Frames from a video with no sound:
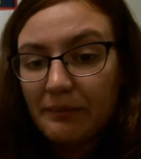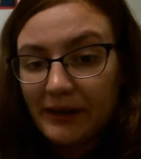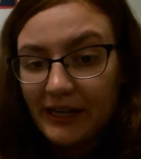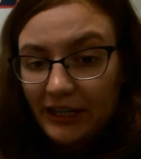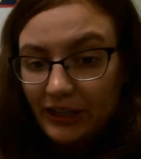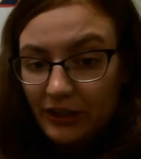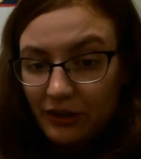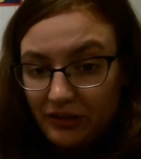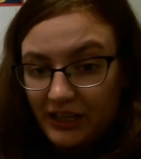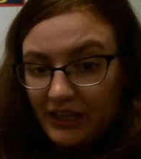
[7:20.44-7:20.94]
my
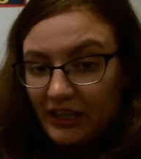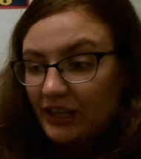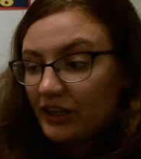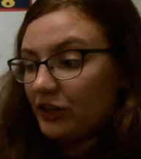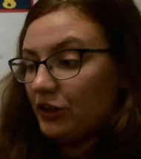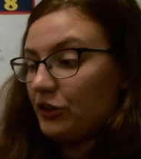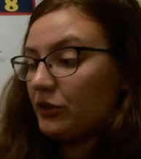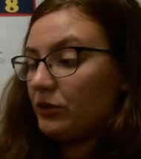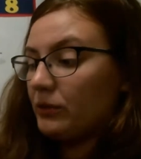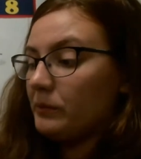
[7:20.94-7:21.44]
unit
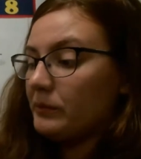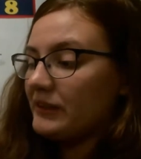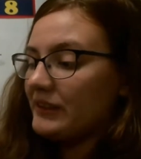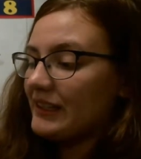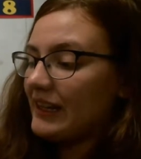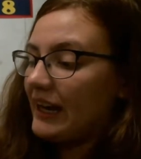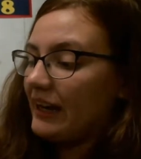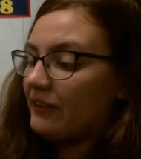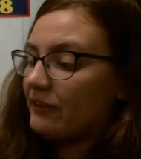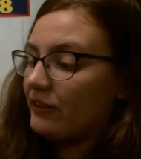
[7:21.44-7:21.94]
cubes
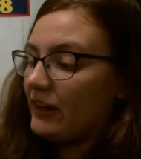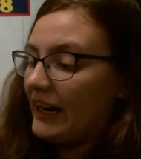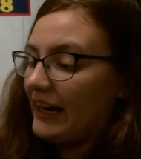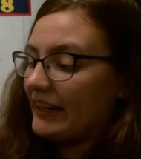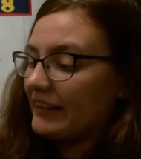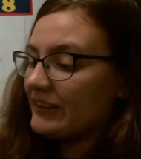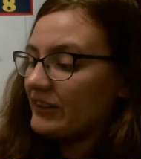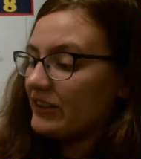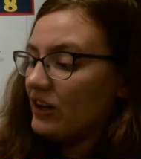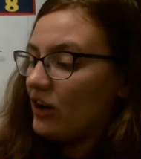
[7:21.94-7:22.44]
and
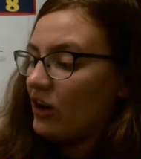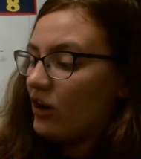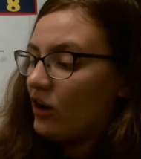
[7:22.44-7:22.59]
write